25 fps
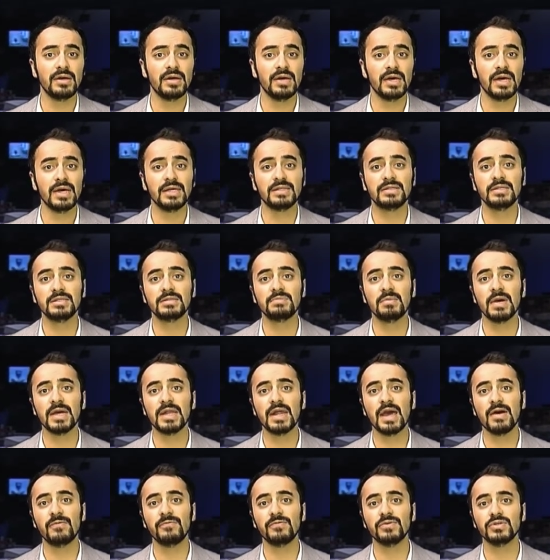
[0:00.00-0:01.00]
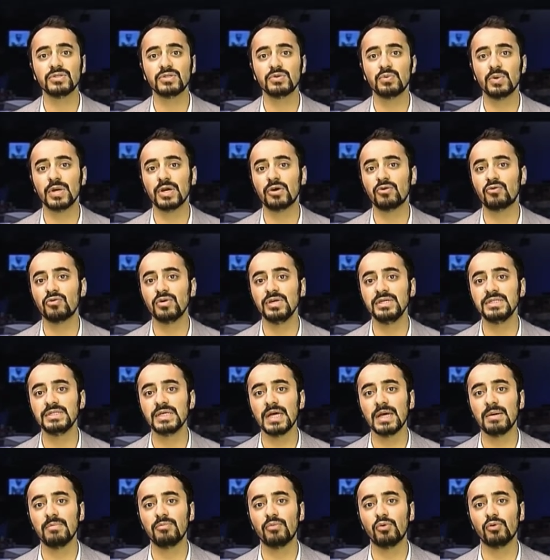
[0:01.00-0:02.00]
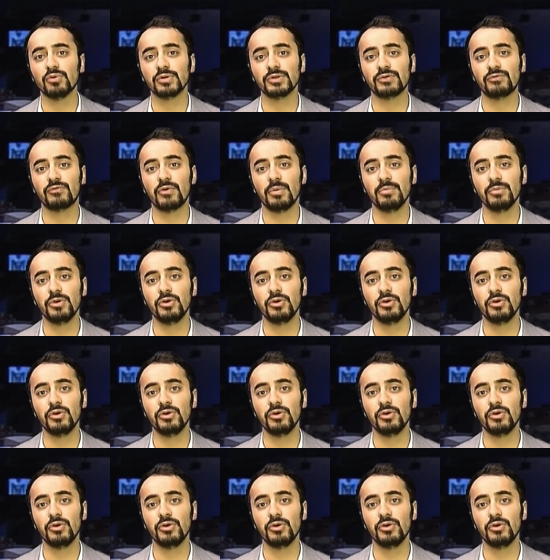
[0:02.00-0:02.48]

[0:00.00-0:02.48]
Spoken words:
It has made efforts to increase imports from